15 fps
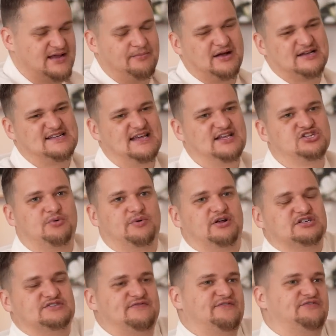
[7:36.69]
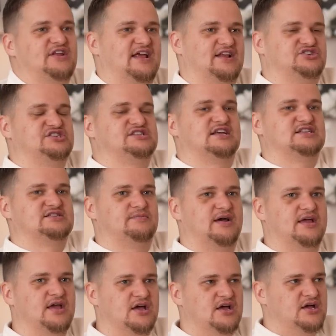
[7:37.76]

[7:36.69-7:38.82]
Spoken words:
And my teacher, when I was 15, she said to me,